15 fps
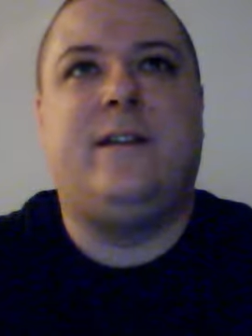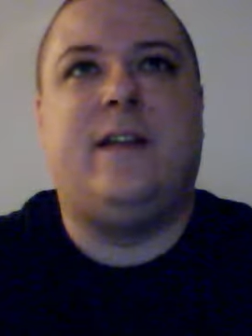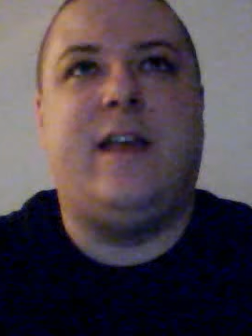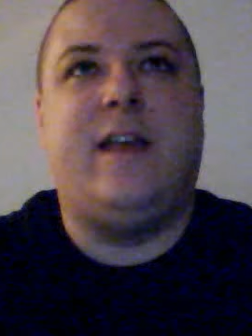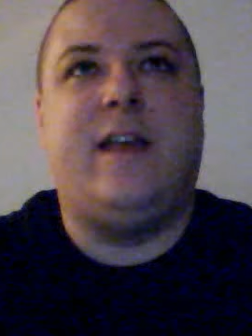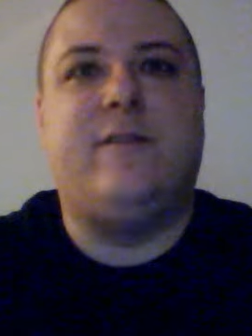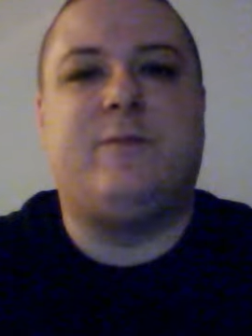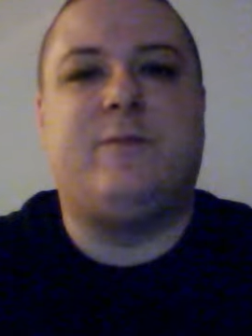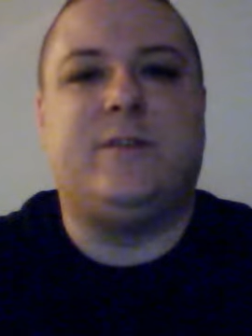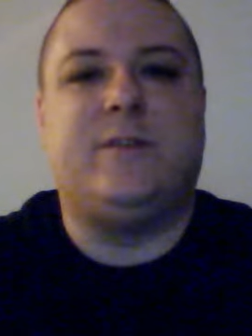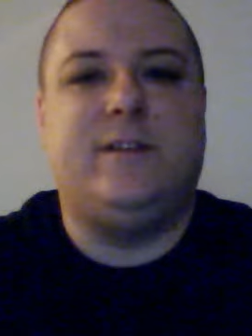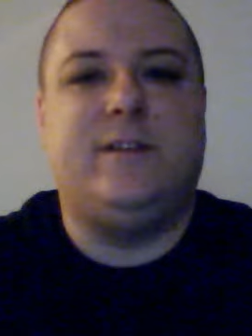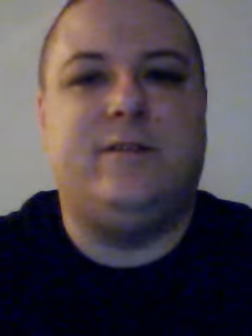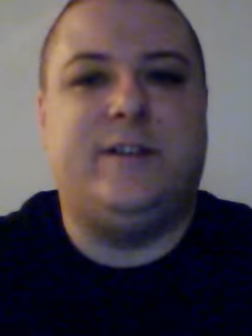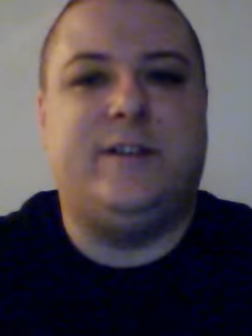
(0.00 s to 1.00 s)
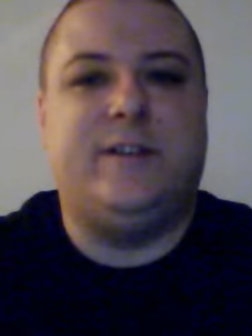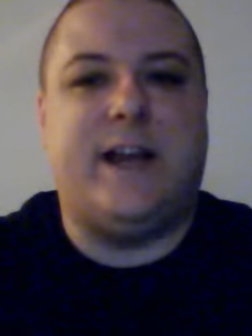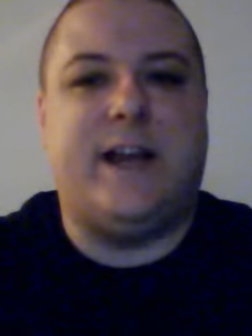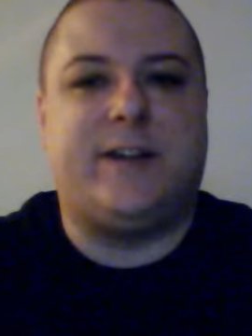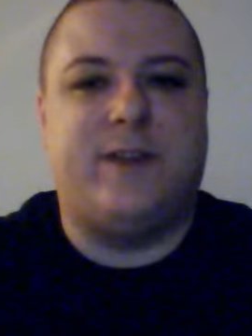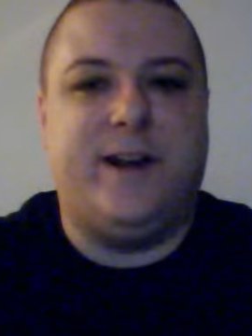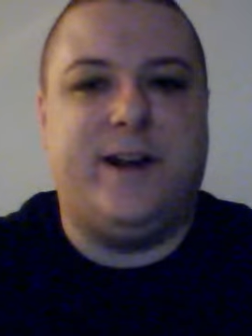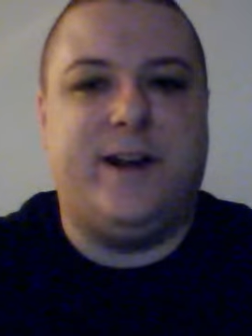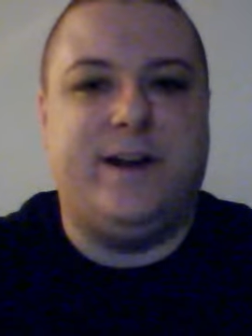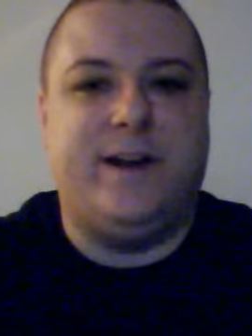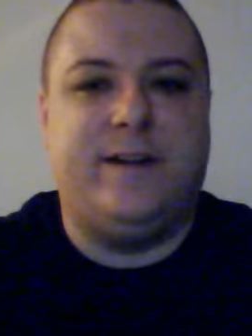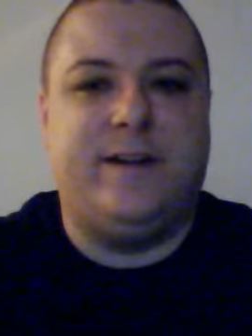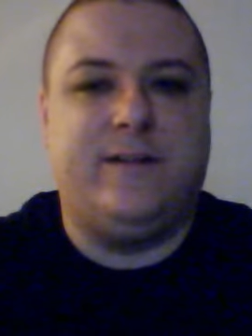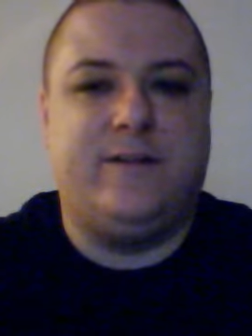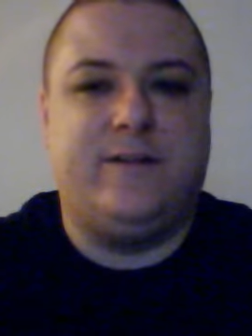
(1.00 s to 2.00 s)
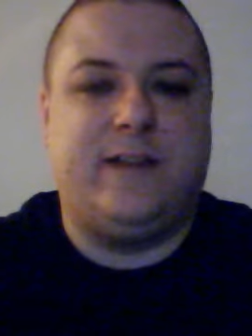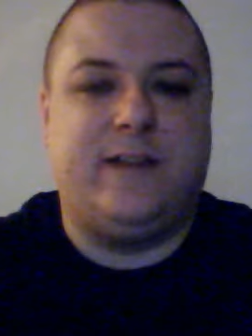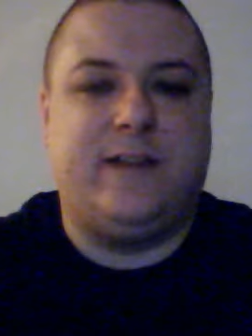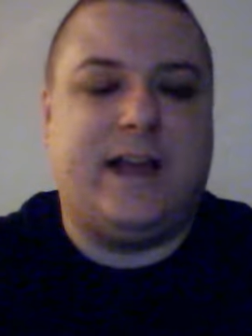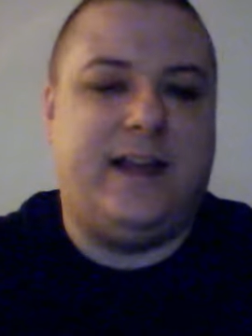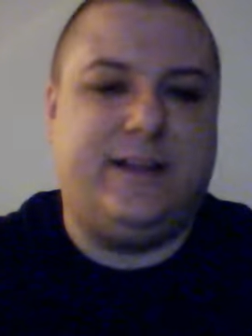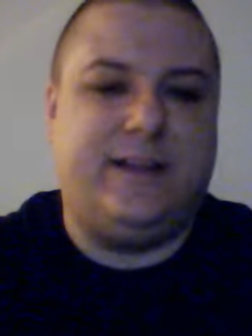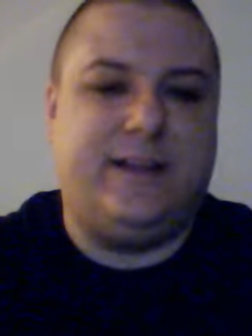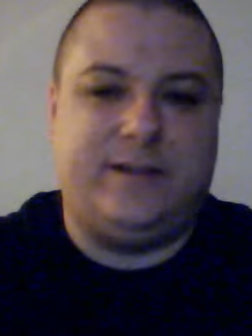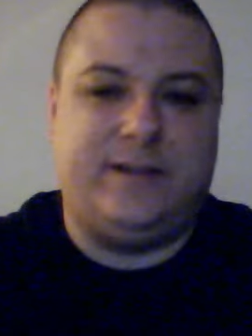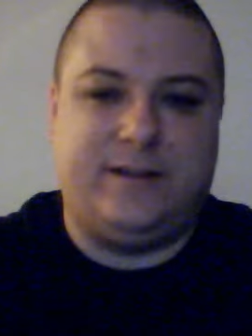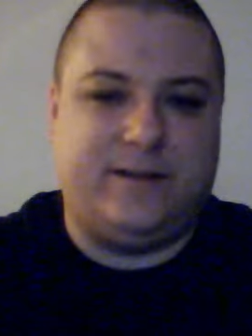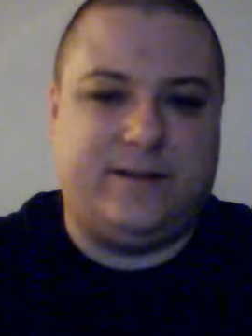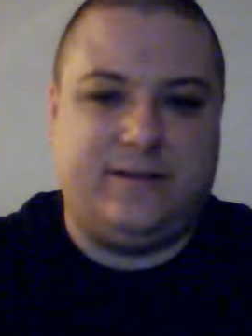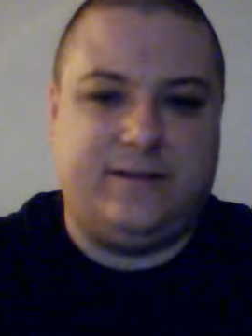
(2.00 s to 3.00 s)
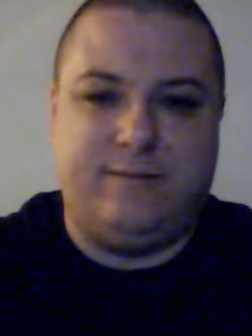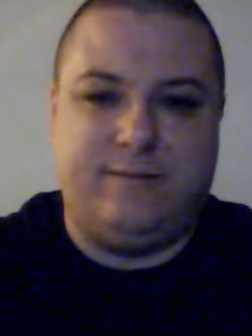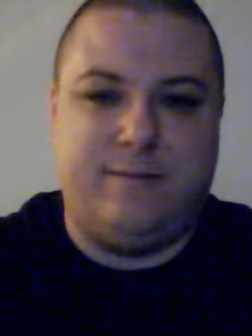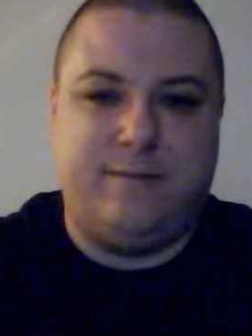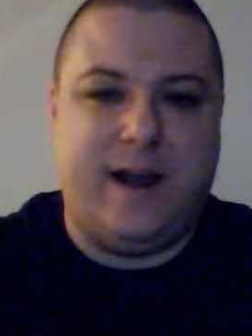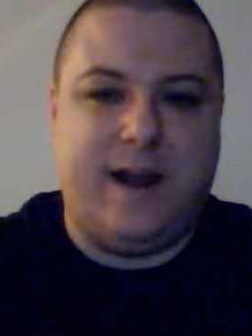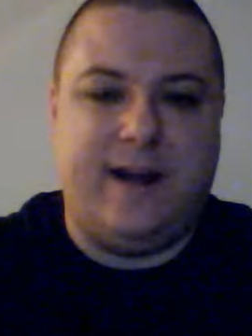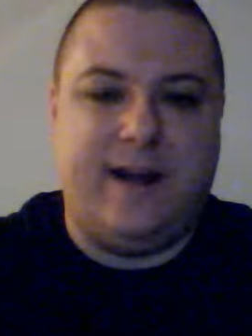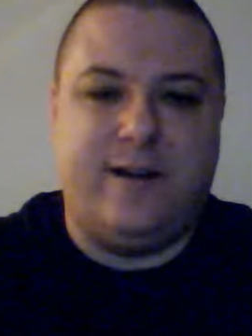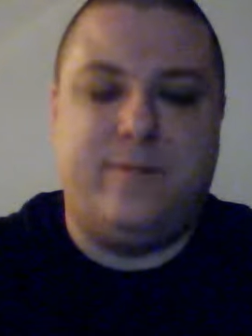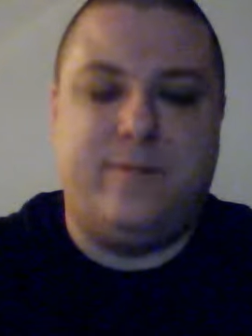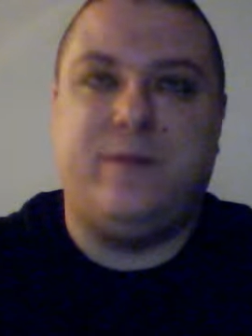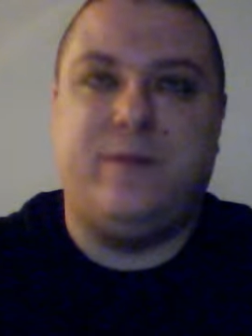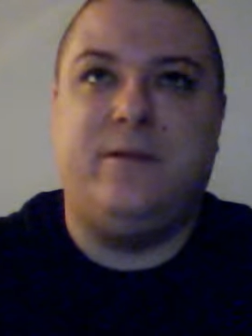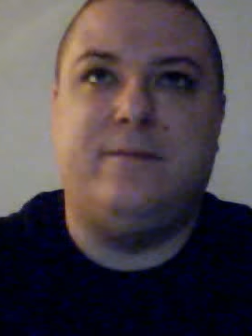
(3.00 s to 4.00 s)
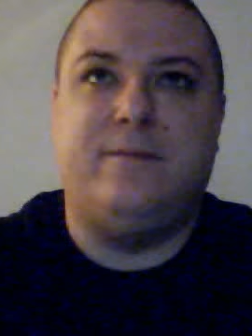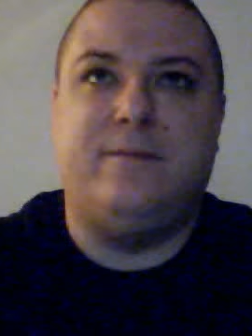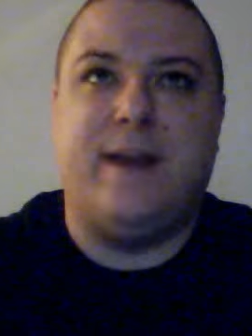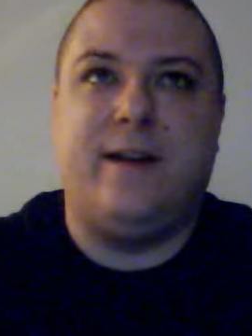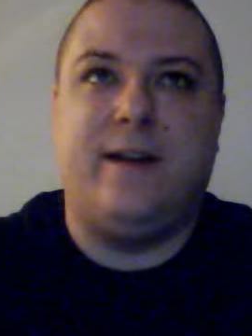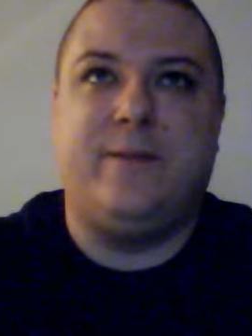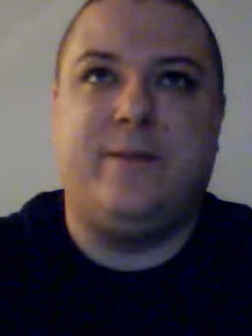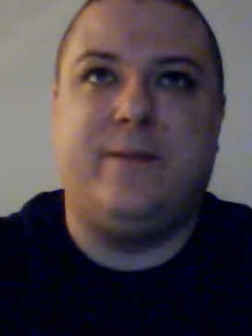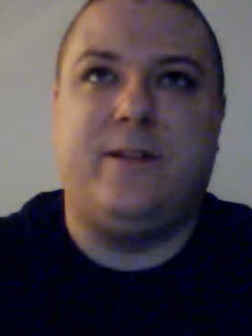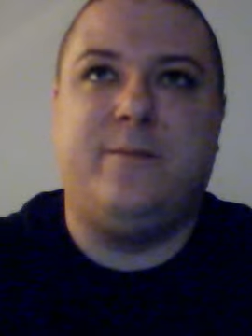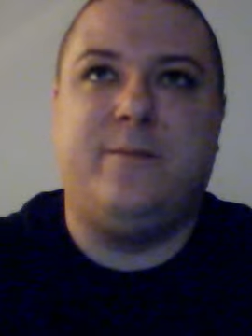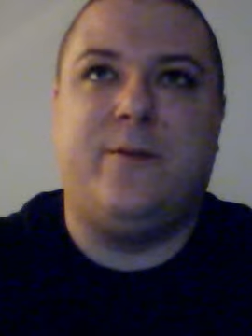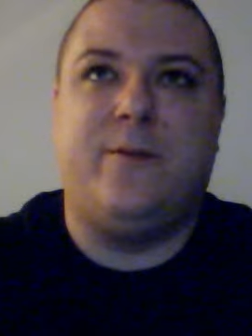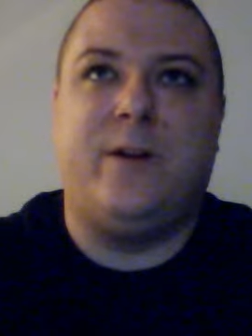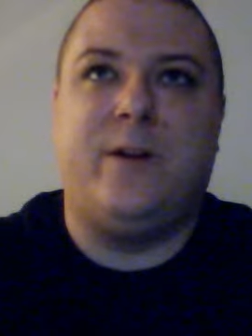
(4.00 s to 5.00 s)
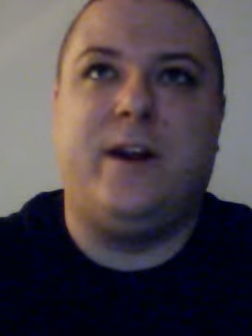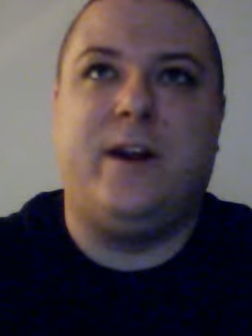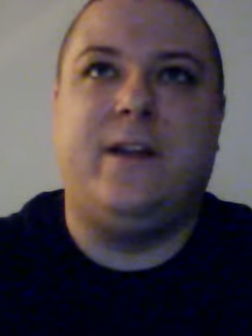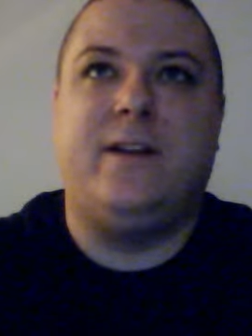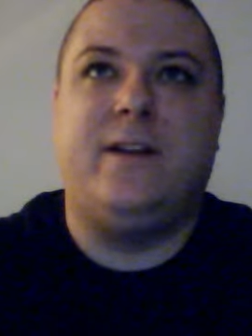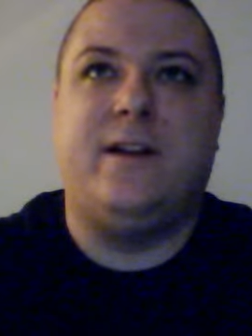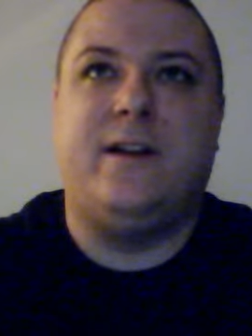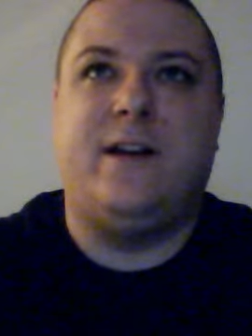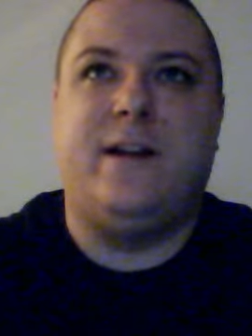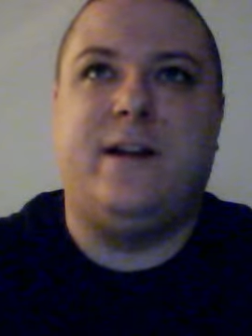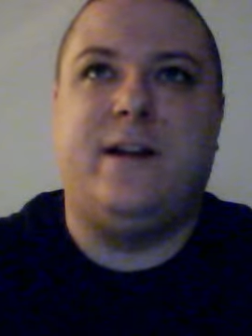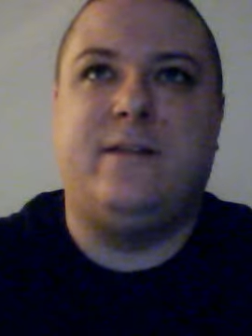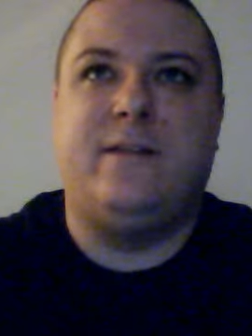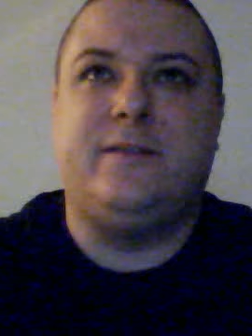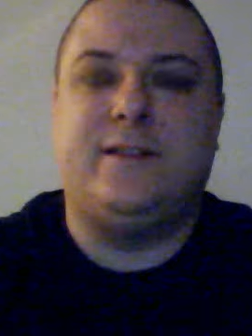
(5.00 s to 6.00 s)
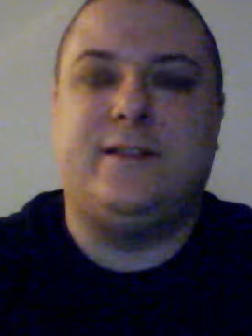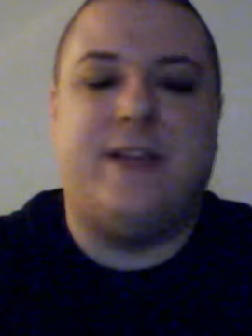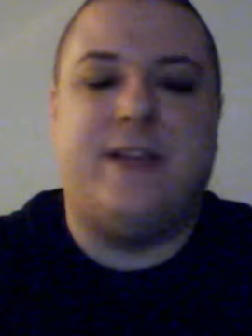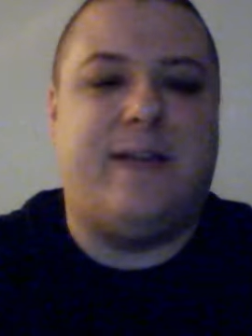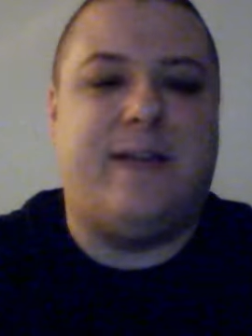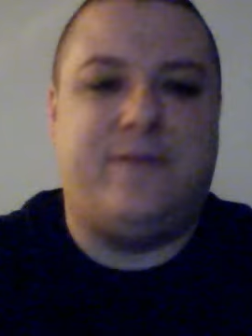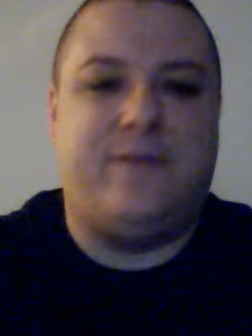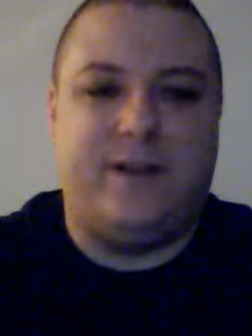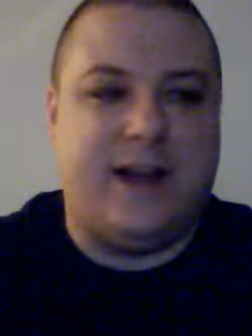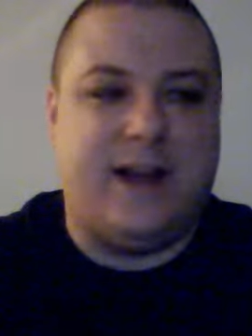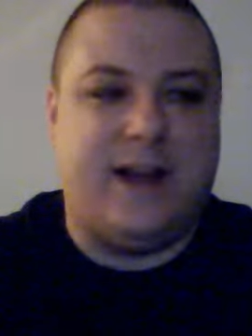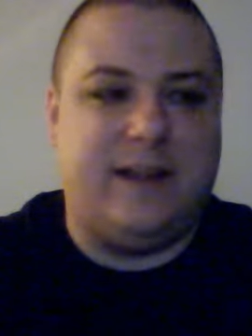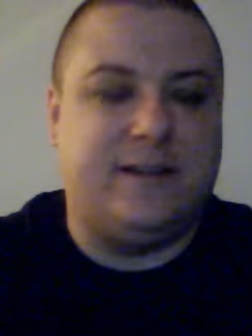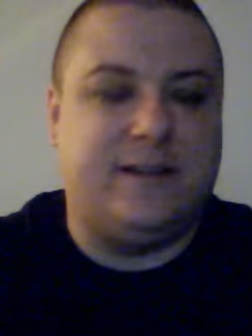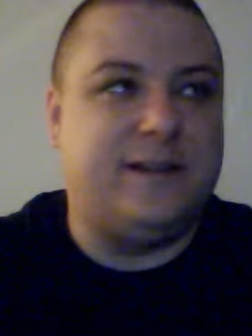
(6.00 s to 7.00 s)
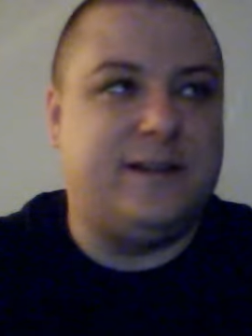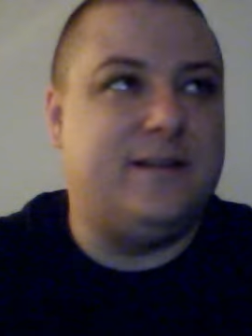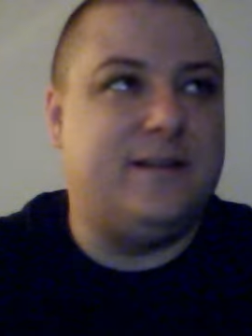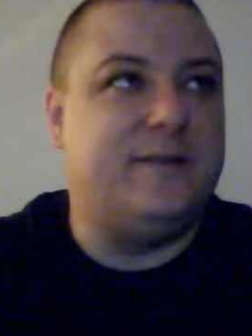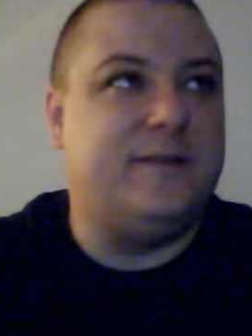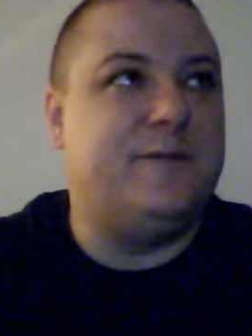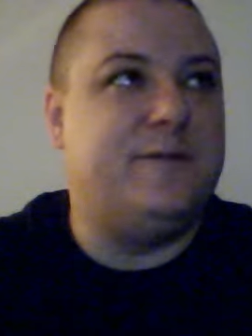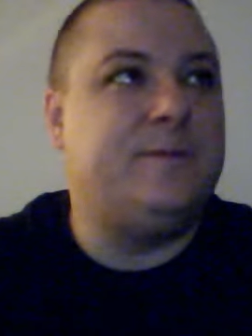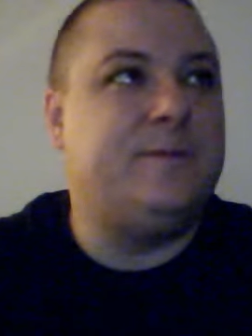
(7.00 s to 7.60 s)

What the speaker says: And it was mostly due to Jack Trenton, who the guy is just mind-numbingly boring. Just not a fun guy to listen to.